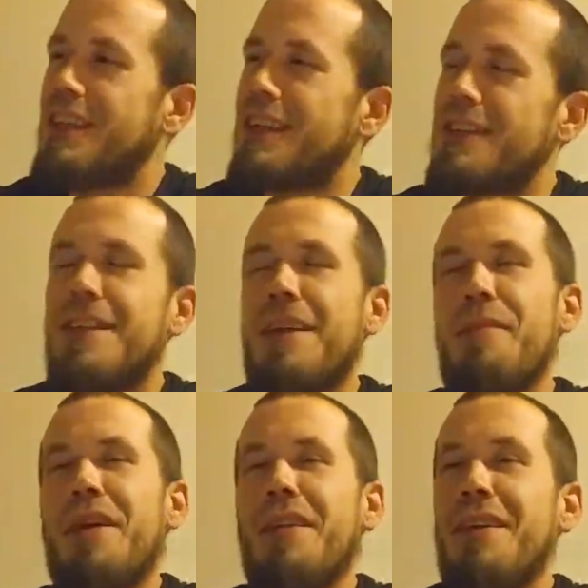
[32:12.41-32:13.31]
It's not
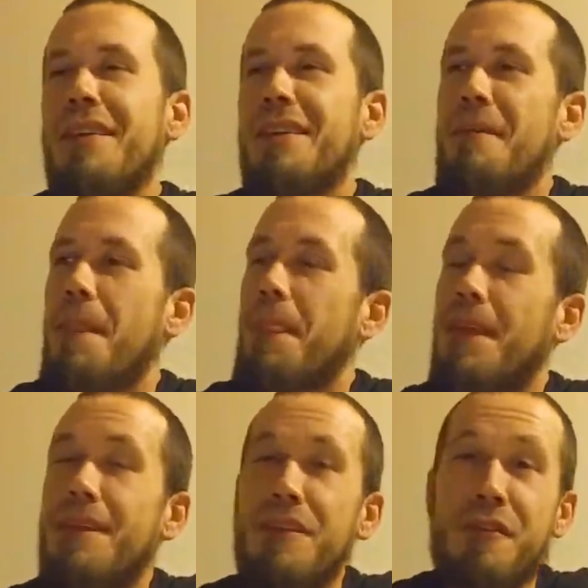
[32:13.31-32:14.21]
by, like,
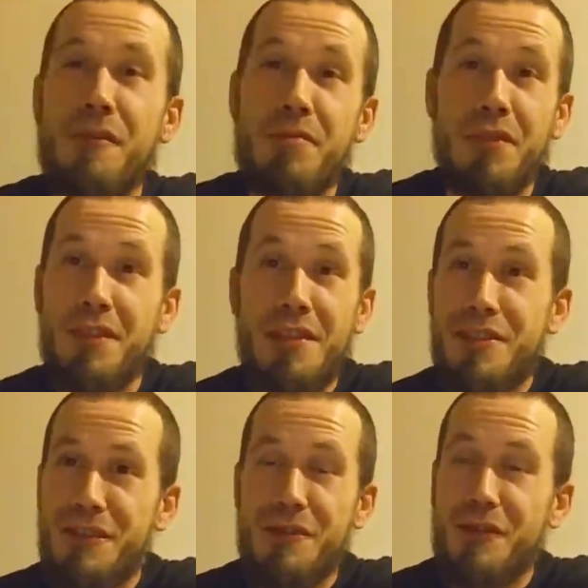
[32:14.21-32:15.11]
you know, the
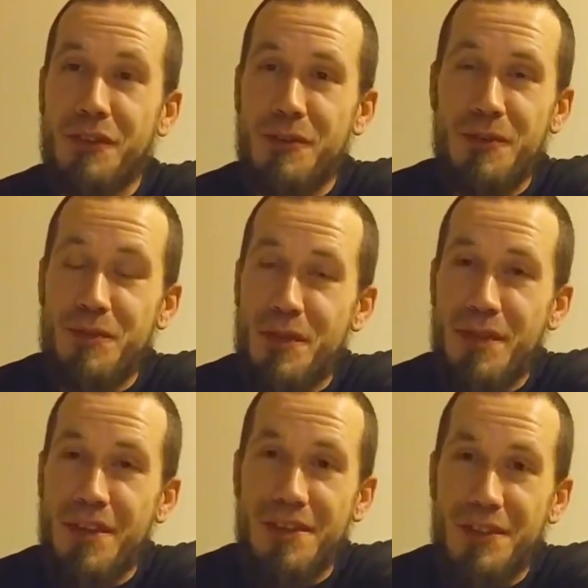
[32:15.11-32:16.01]
police don't accuse me of
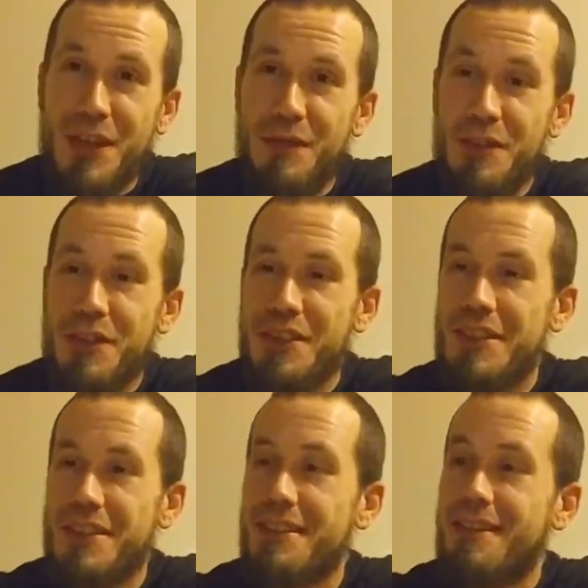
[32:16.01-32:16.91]
being a sovereign
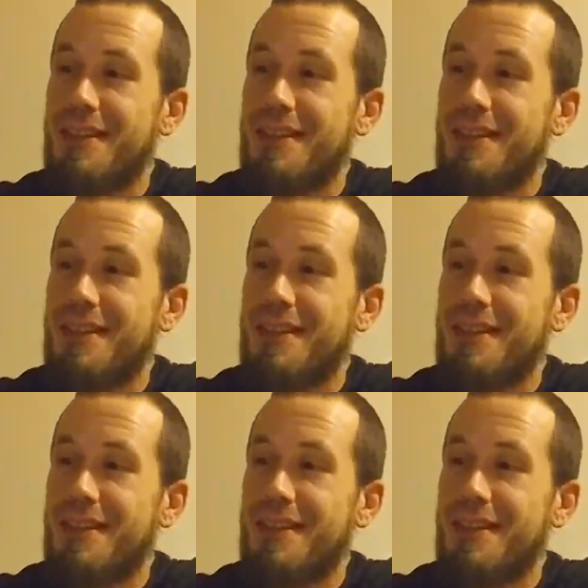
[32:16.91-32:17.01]
citizen.